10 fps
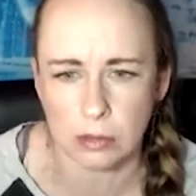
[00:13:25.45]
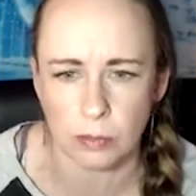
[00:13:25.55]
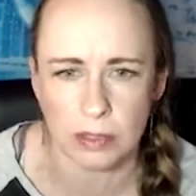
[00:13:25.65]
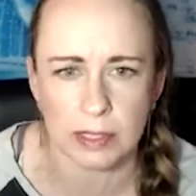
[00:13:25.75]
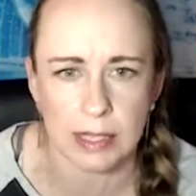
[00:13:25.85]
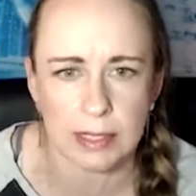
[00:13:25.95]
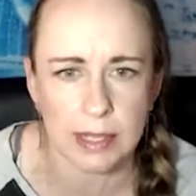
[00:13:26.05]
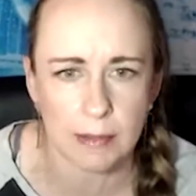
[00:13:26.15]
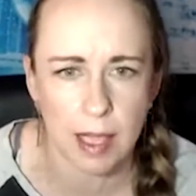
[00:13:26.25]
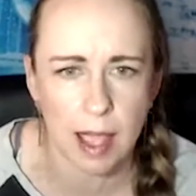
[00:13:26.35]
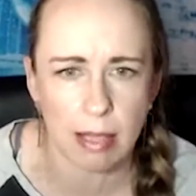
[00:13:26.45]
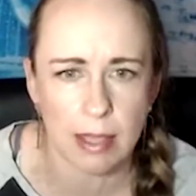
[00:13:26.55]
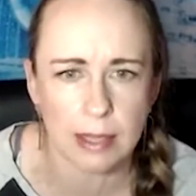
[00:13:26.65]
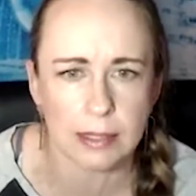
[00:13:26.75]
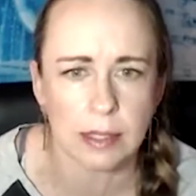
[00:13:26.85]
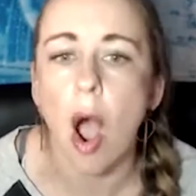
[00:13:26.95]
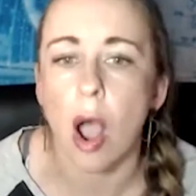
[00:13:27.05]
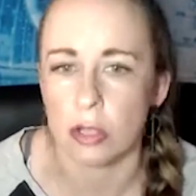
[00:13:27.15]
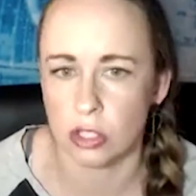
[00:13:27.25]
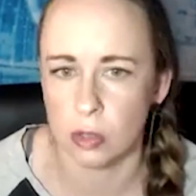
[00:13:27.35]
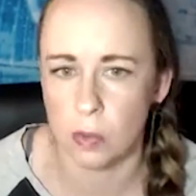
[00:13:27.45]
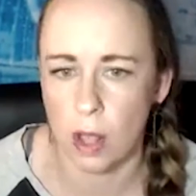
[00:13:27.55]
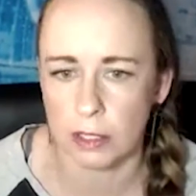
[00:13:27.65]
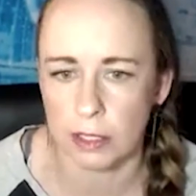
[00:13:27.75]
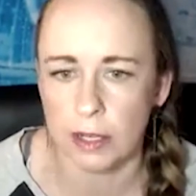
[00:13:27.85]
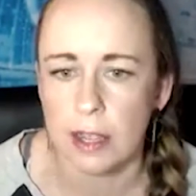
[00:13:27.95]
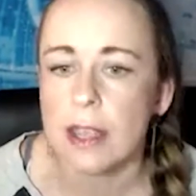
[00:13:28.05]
what's his last name? Alex Osterwalder.